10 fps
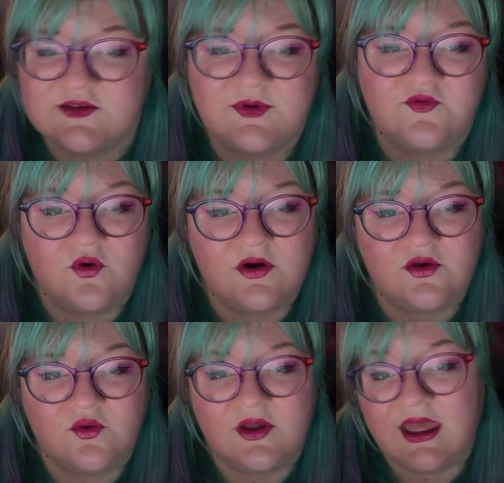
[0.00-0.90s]
before
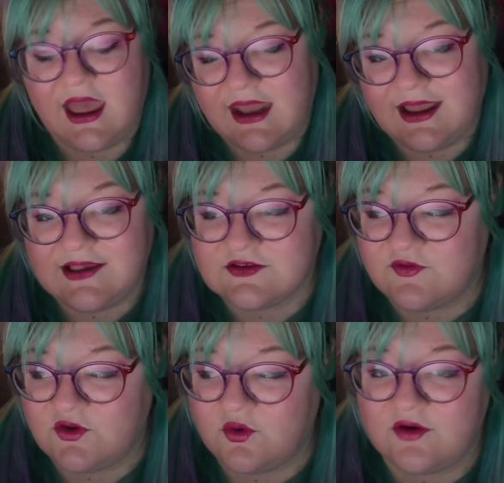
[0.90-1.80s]
you and ask
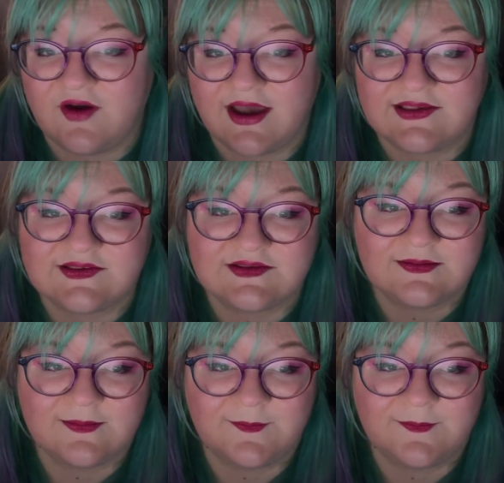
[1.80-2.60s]
for your advice."